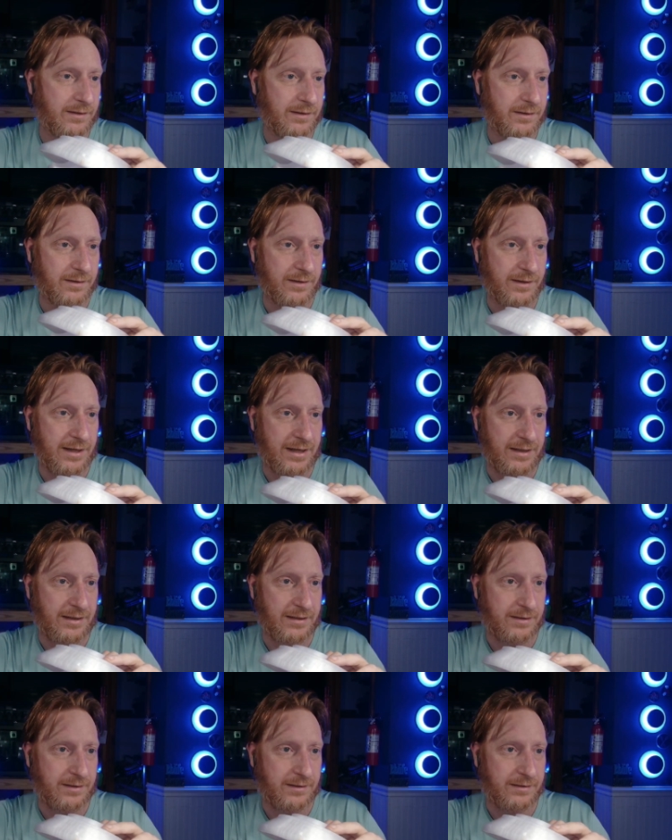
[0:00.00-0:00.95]

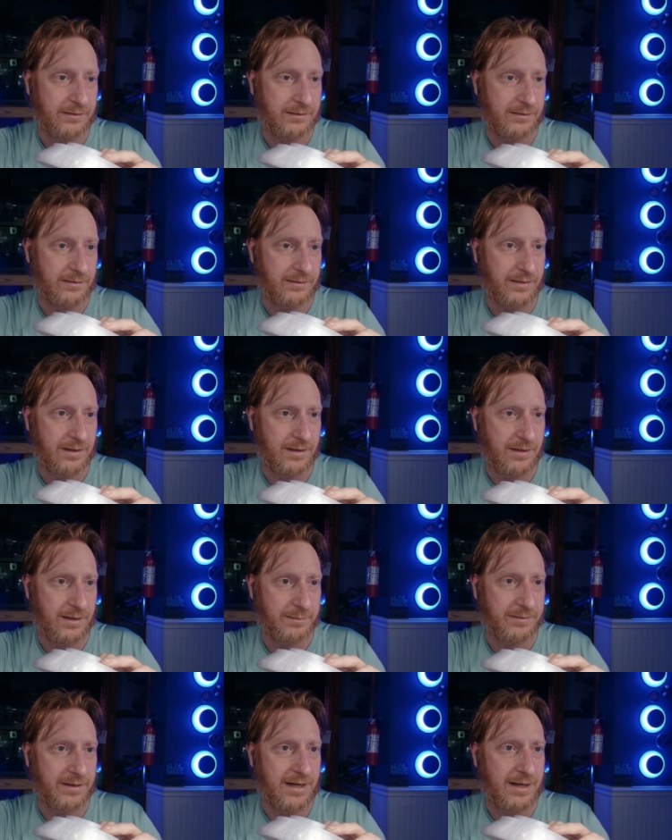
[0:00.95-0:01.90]
that is
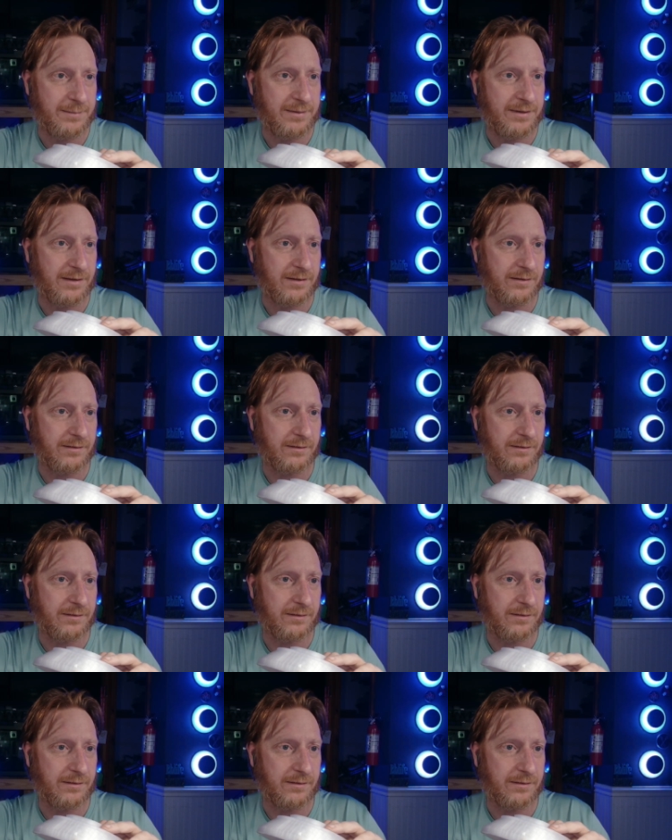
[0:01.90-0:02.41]
up top here.